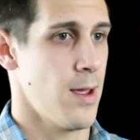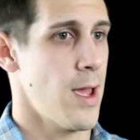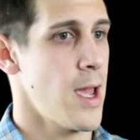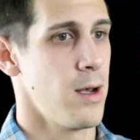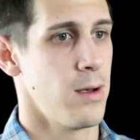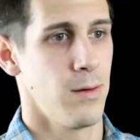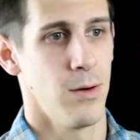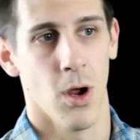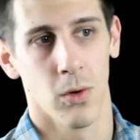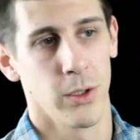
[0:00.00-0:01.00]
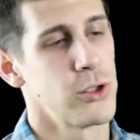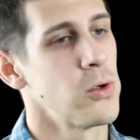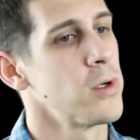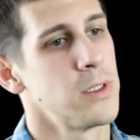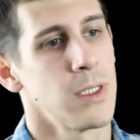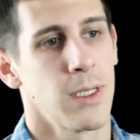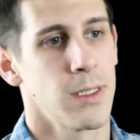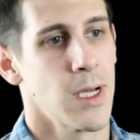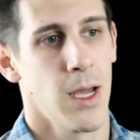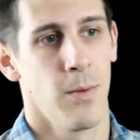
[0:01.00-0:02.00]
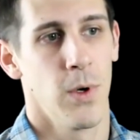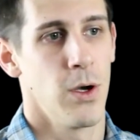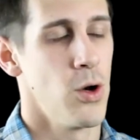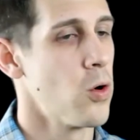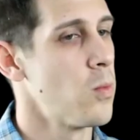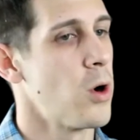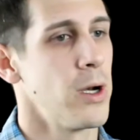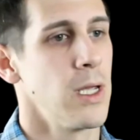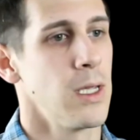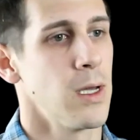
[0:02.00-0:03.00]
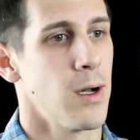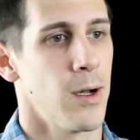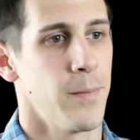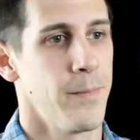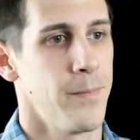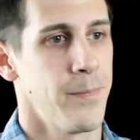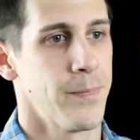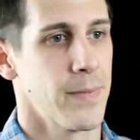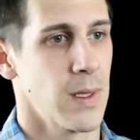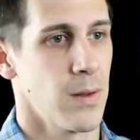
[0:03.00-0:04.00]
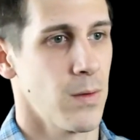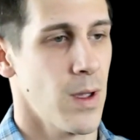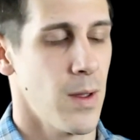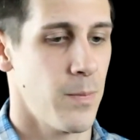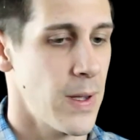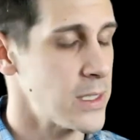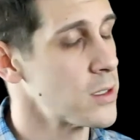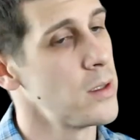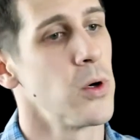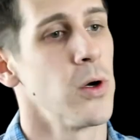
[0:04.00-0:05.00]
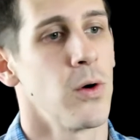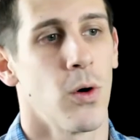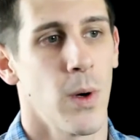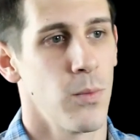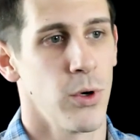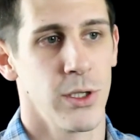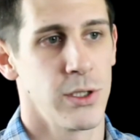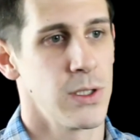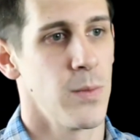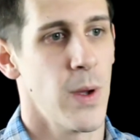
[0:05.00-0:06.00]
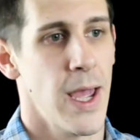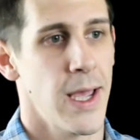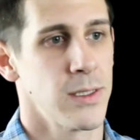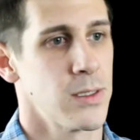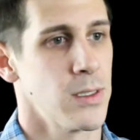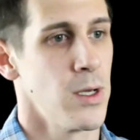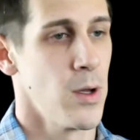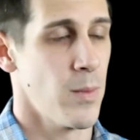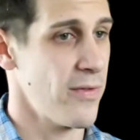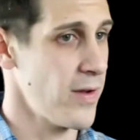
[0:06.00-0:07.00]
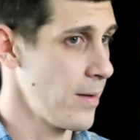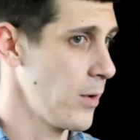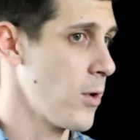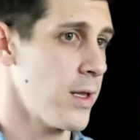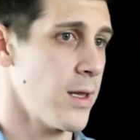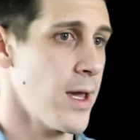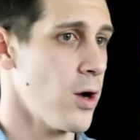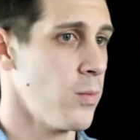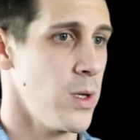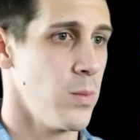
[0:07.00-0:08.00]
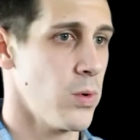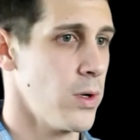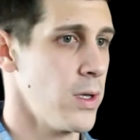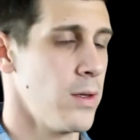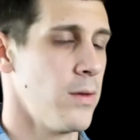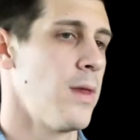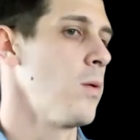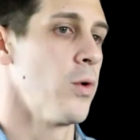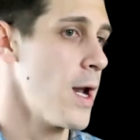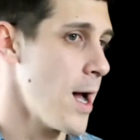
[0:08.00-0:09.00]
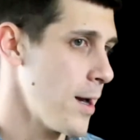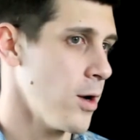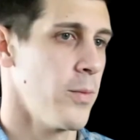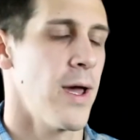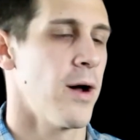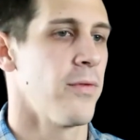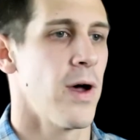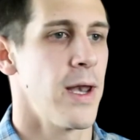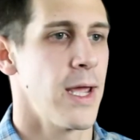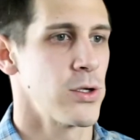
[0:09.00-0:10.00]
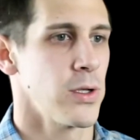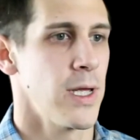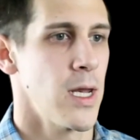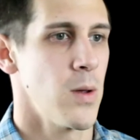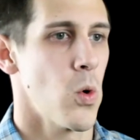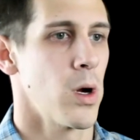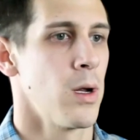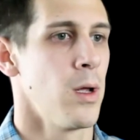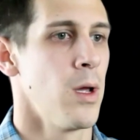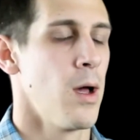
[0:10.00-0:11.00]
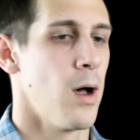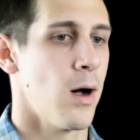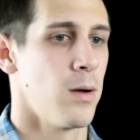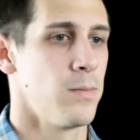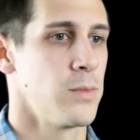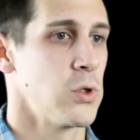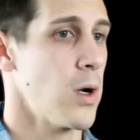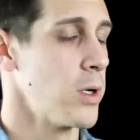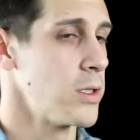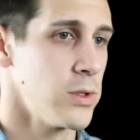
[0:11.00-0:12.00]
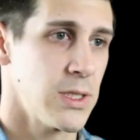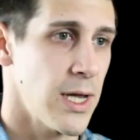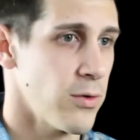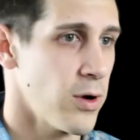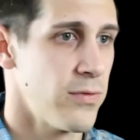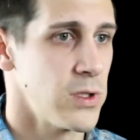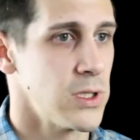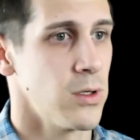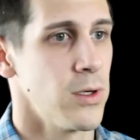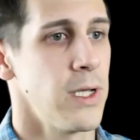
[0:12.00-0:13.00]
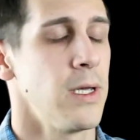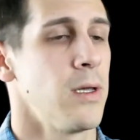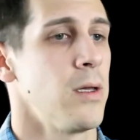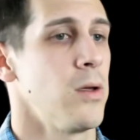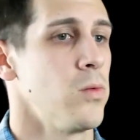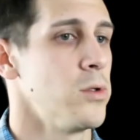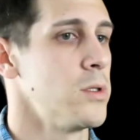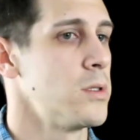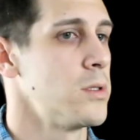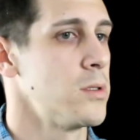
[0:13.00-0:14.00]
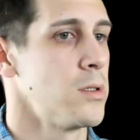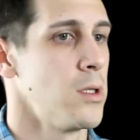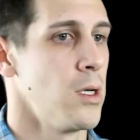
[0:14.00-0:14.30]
I had no insurance at the time, no money. I basically burned all my bridges in the past. My family wanted to help me, but they would not help me out financially anymore. So I went to a state-run facility. It was